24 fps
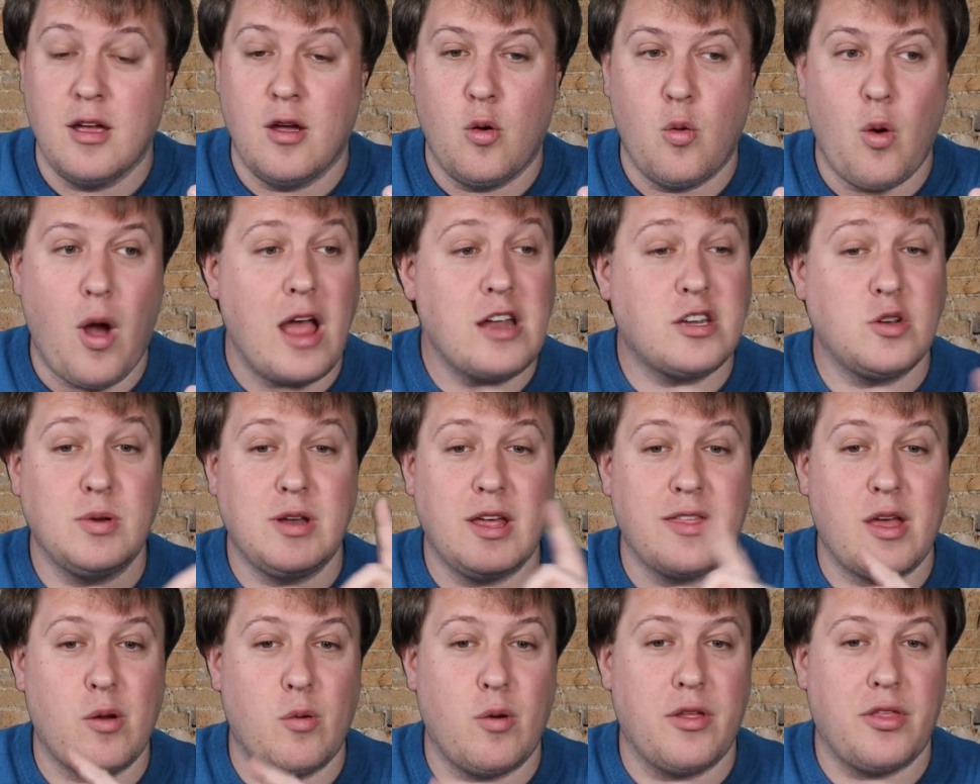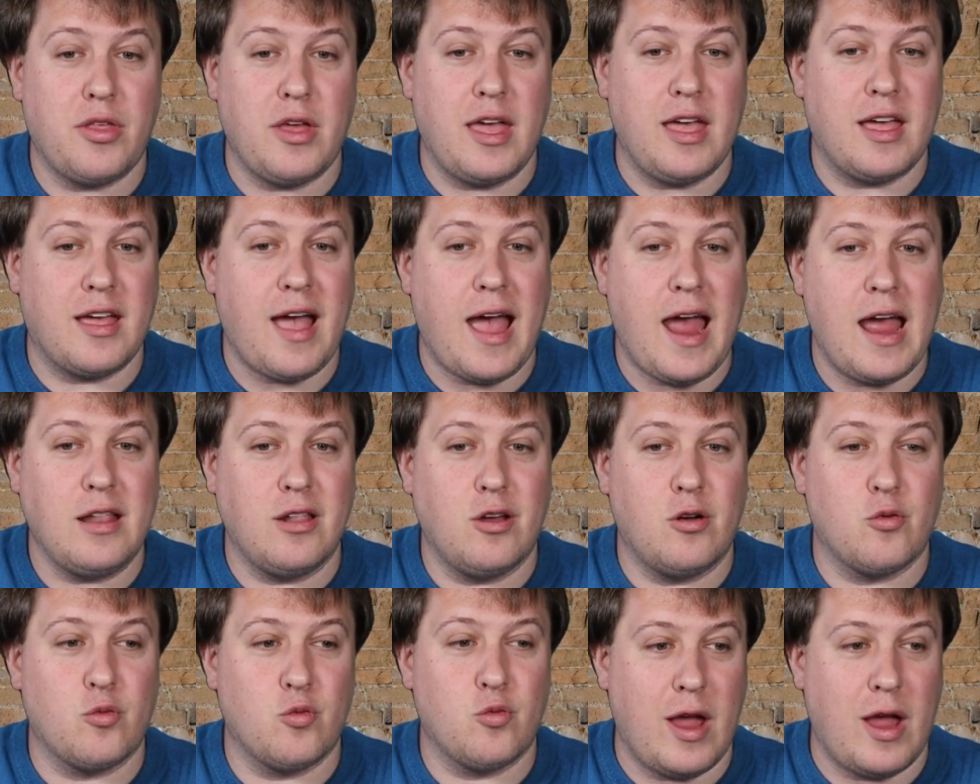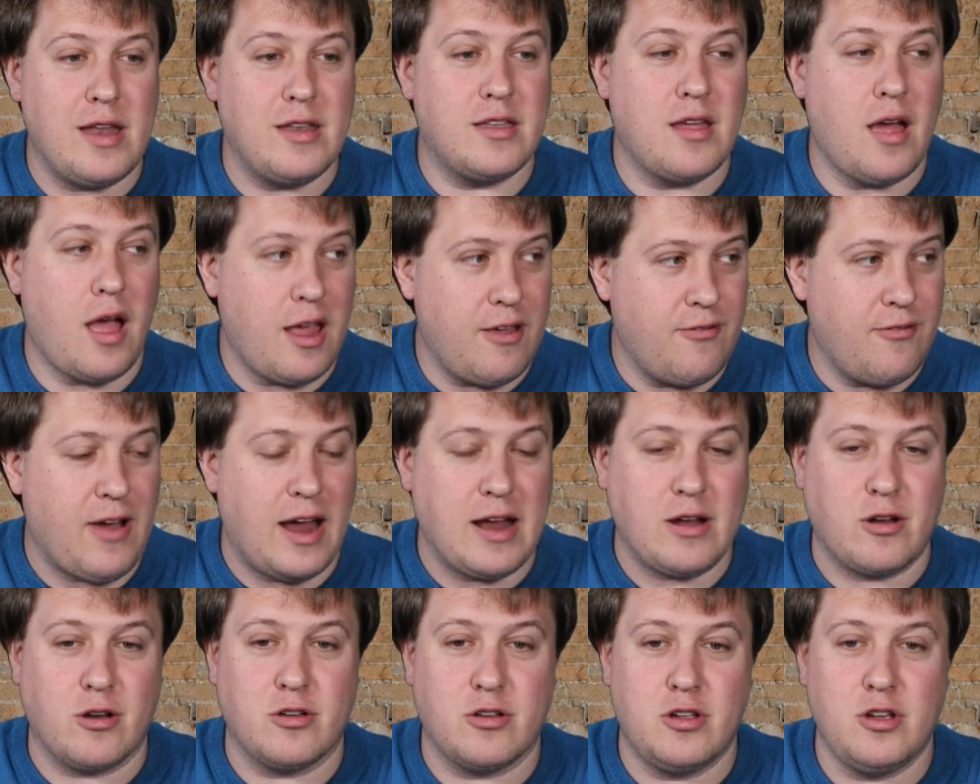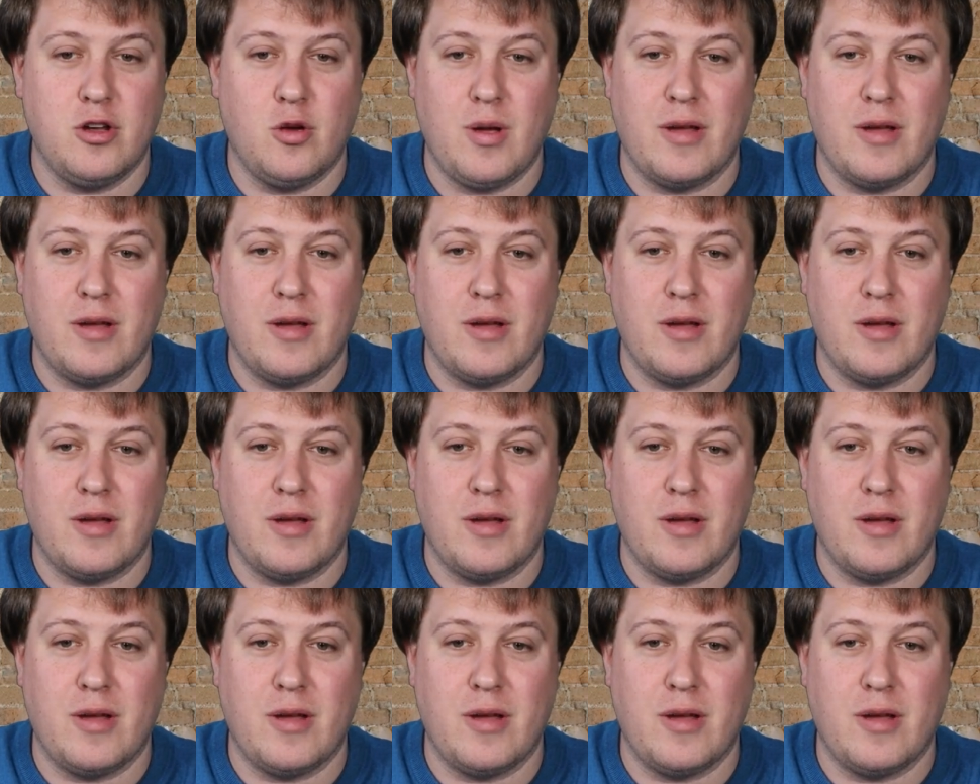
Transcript: Well, actually, we did that with a Kylo Ren TIE Fighter, too.